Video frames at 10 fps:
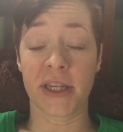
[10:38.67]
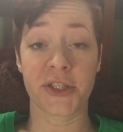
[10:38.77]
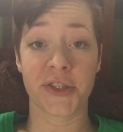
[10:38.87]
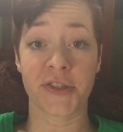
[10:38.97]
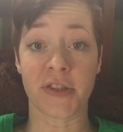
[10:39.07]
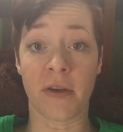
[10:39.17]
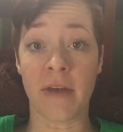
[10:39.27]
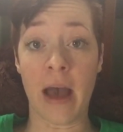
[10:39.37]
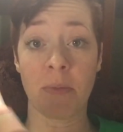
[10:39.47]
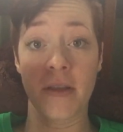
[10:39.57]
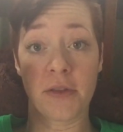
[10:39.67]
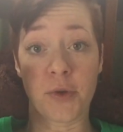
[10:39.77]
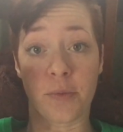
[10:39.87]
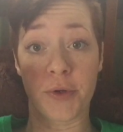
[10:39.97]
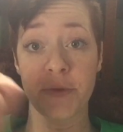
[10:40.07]
pictures of happy
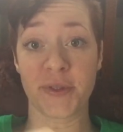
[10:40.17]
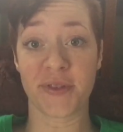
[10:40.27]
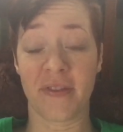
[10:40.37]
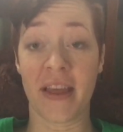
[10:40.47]
little roots,